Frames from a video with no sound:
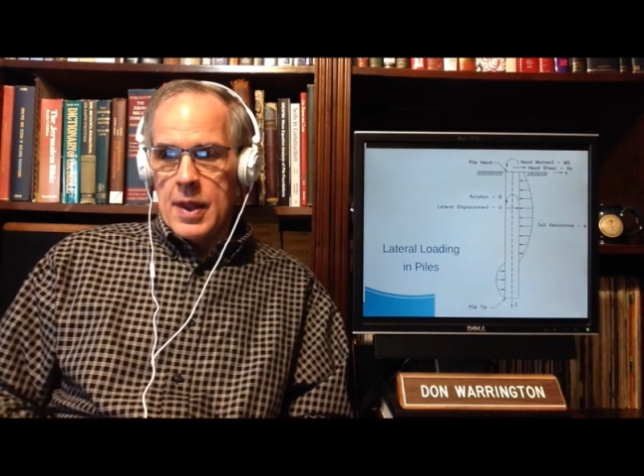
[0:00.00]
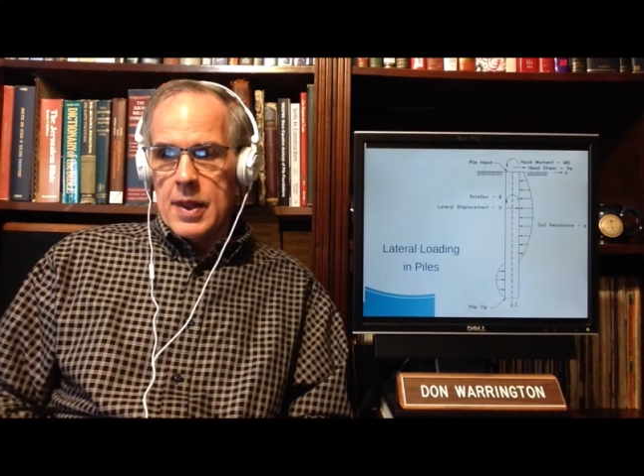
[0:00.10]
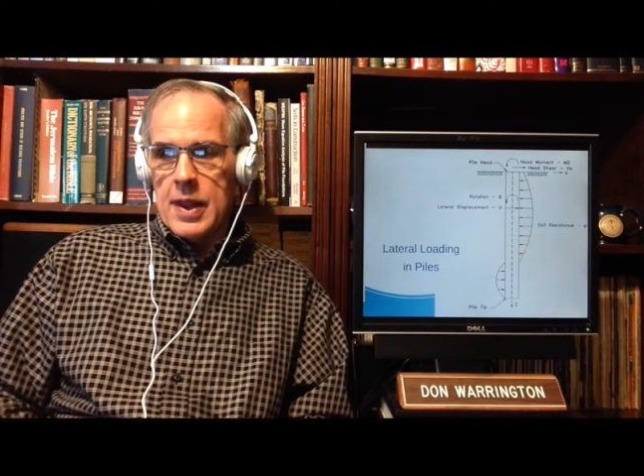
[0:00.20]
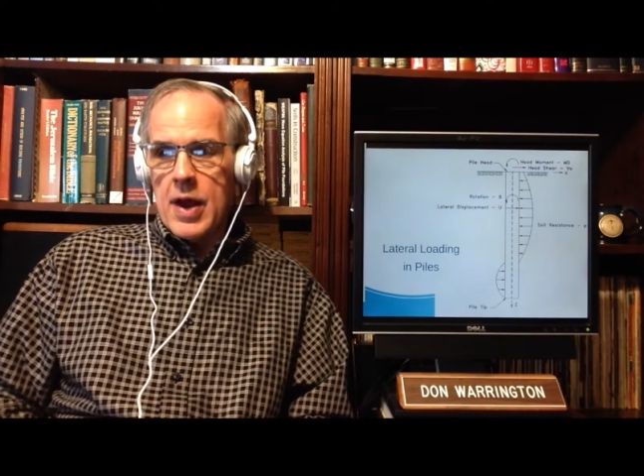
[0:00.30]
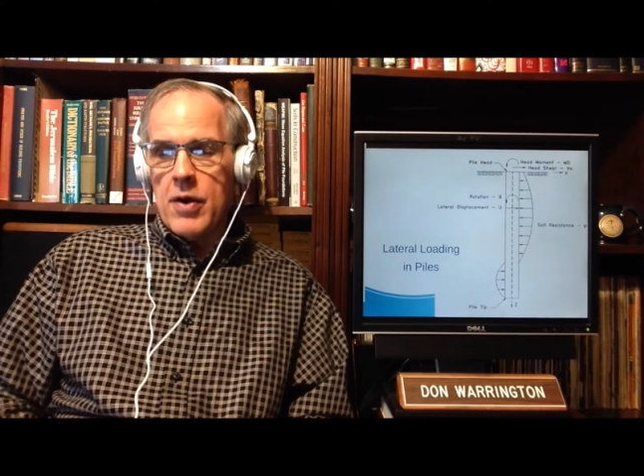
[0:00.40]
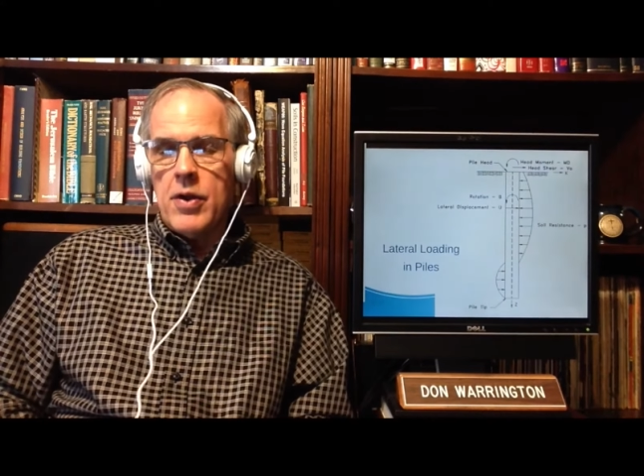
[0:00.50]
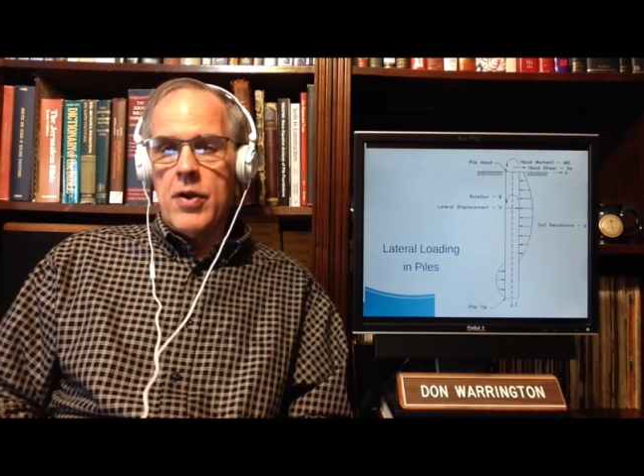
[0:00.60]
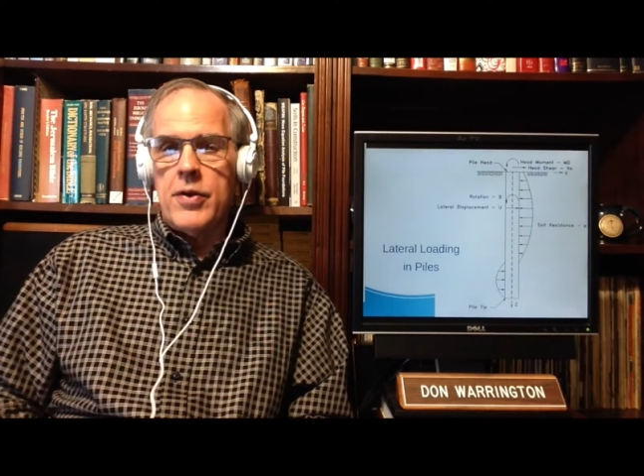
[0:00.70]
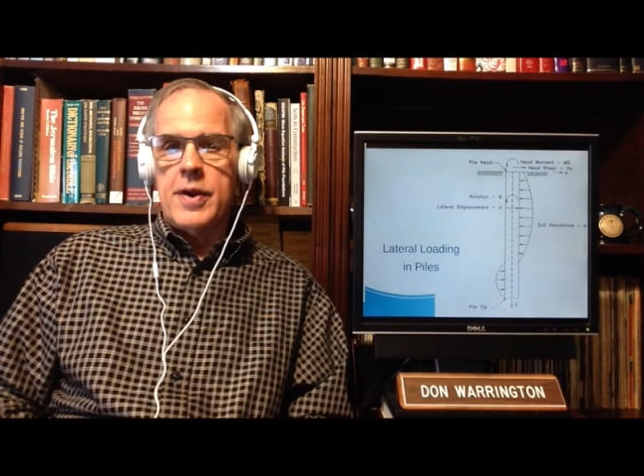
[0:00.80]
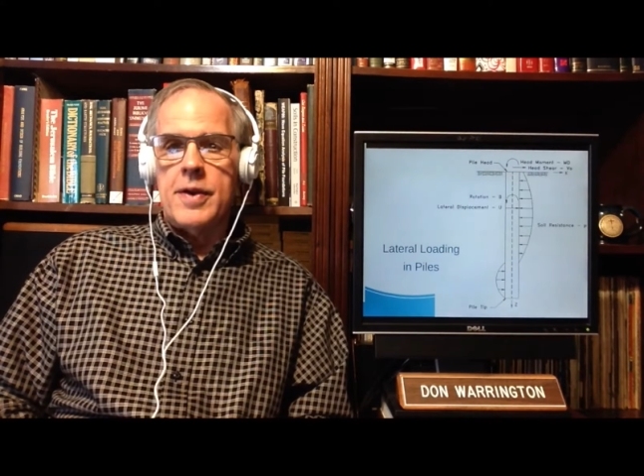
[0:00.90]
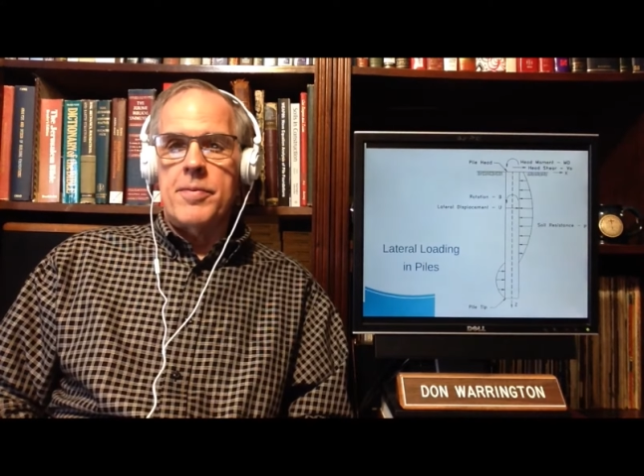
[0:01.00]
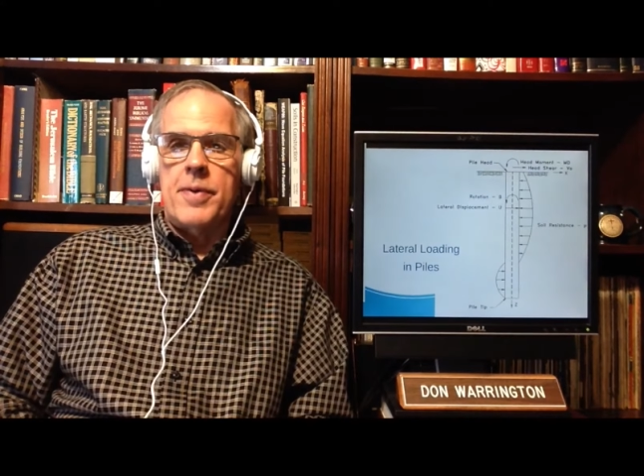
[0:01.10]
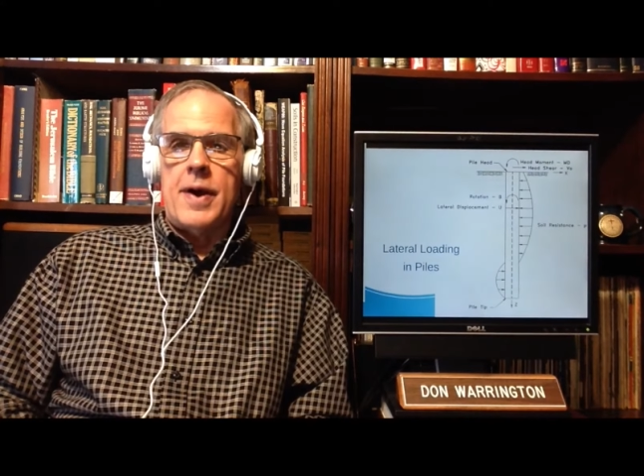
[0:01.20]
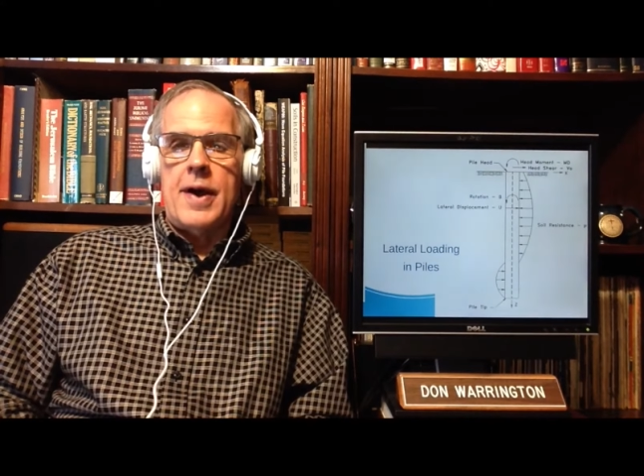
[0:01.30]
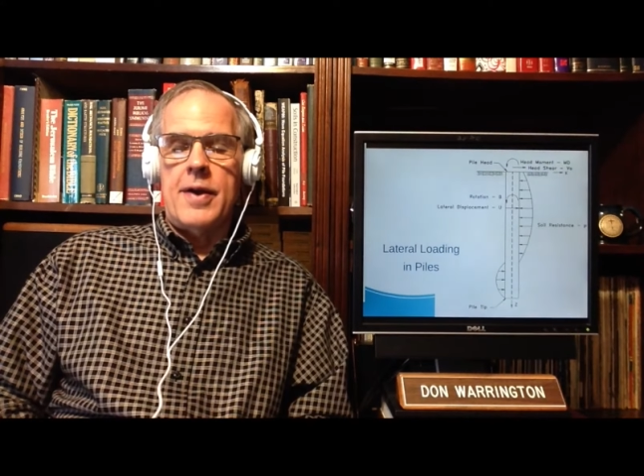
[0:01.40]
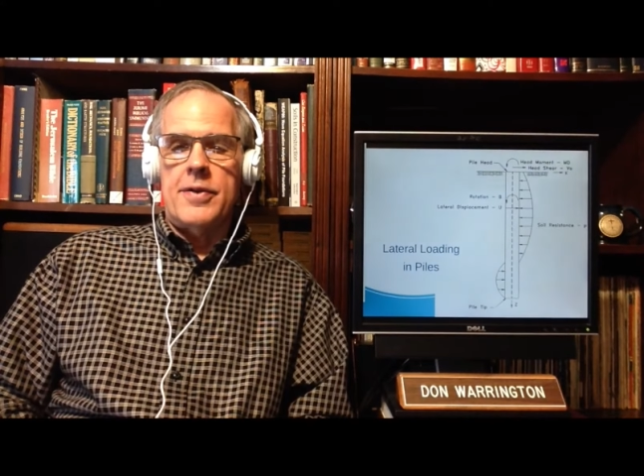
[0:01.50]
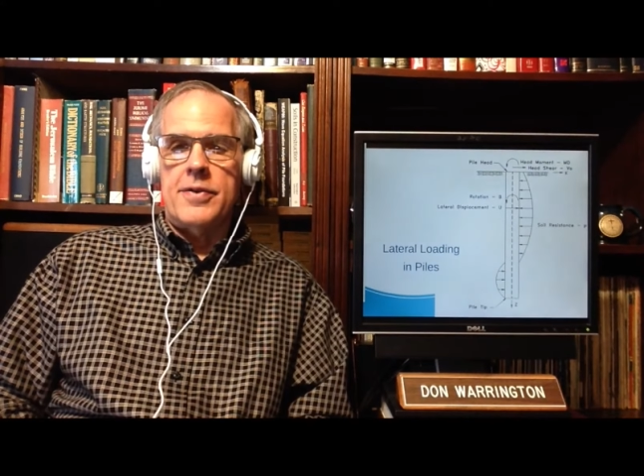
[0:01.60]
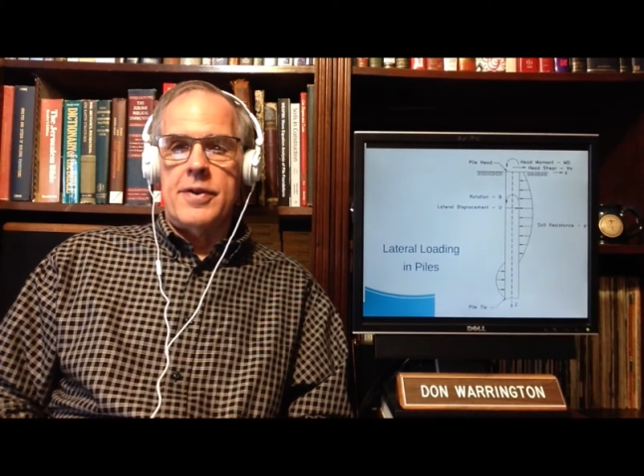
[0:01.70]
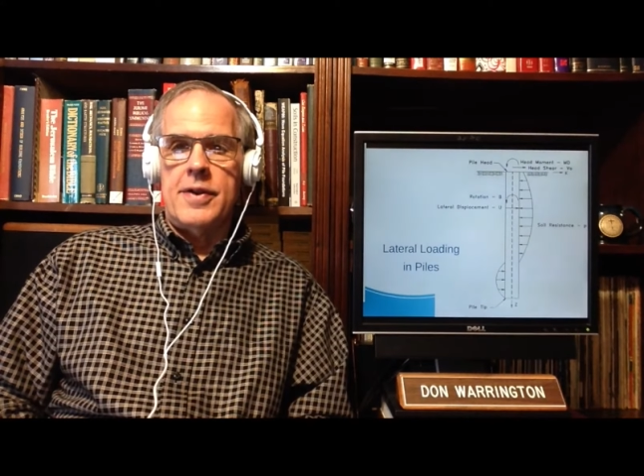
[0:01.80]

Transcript: Lateral loading in piles